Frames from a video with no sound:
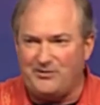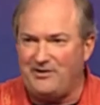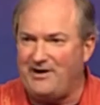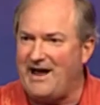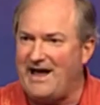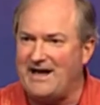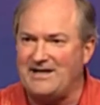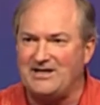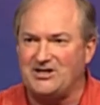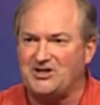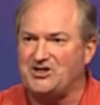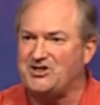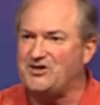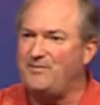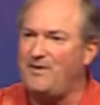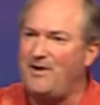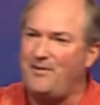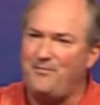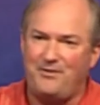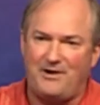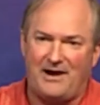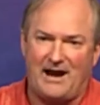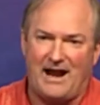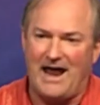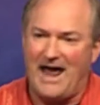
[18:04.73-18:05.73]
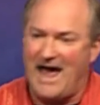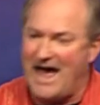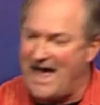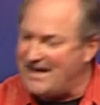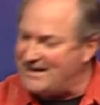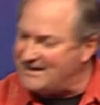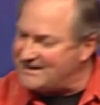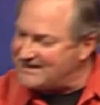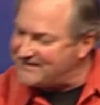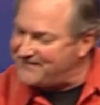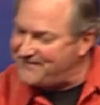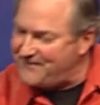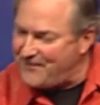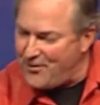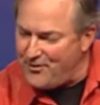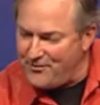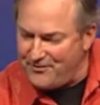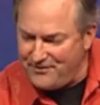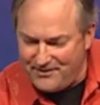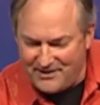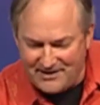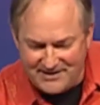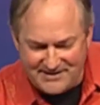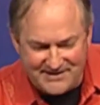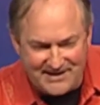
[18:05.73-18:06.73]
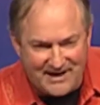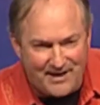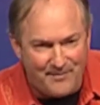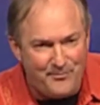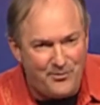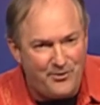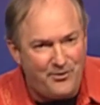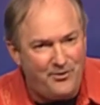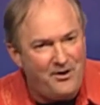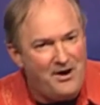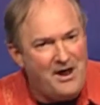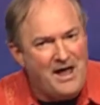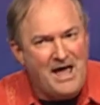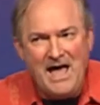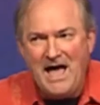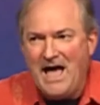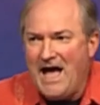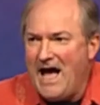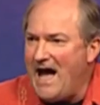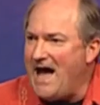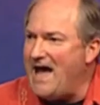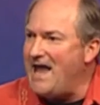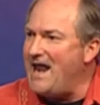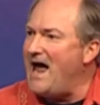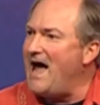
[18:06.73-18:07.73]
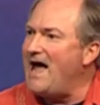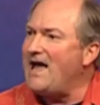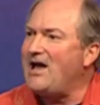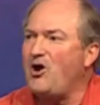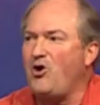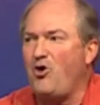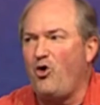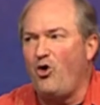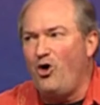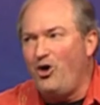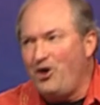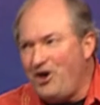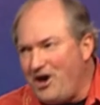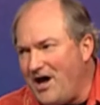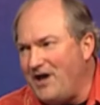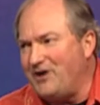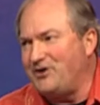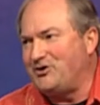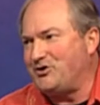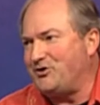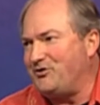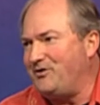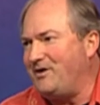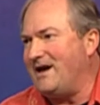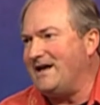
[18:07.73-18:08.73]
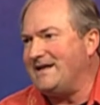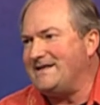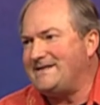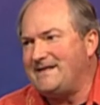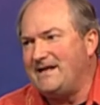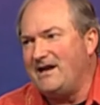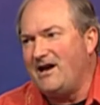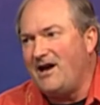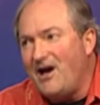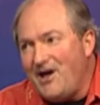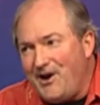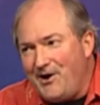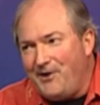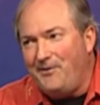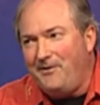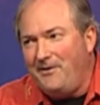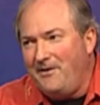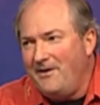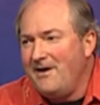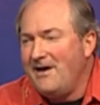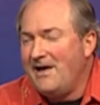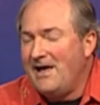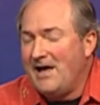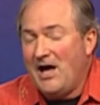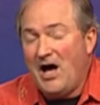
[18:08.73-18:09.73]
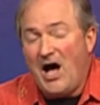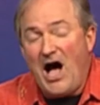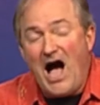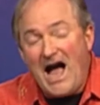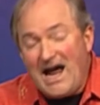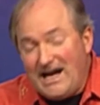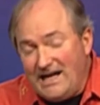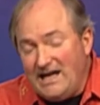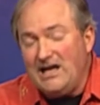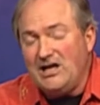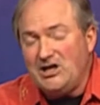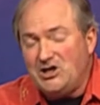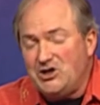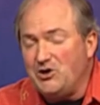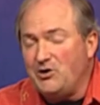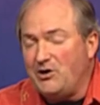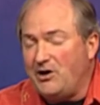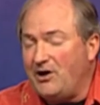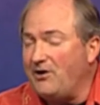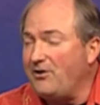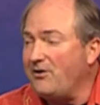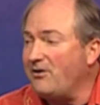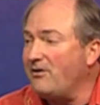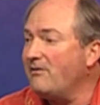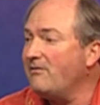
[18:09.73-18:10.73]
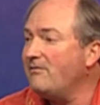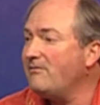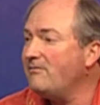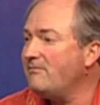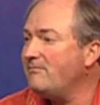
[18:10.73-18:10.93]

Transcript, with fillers: And I just remembered, I had his phone, his number, and I called Hunter and I said, Hunter, I need you here.